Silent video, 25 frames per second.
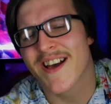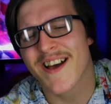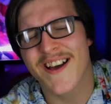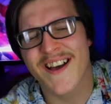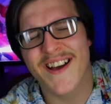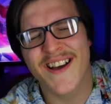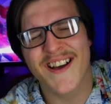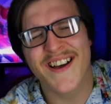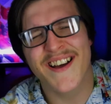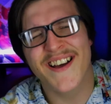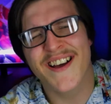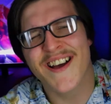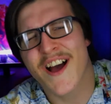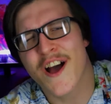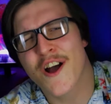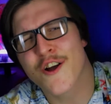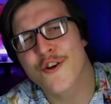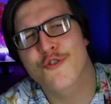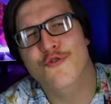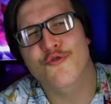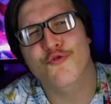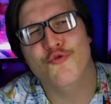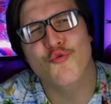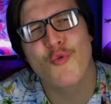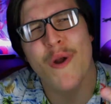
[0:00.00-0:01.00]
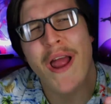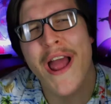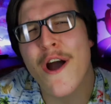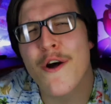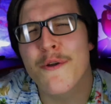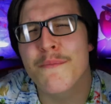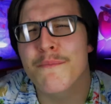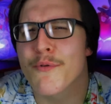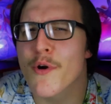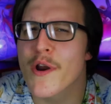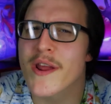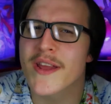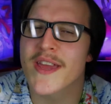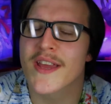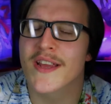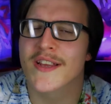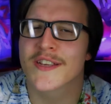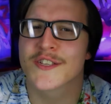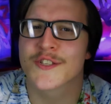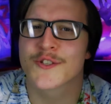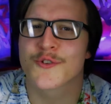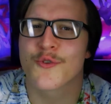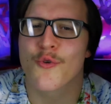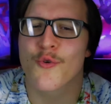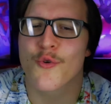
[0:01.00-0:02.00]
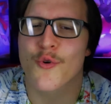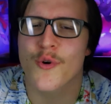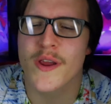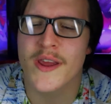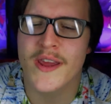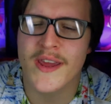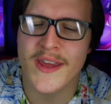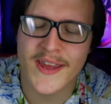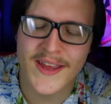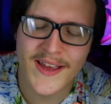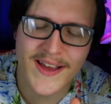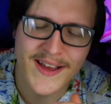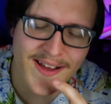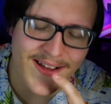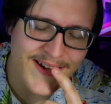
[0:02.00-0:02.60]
A groundbreaking story?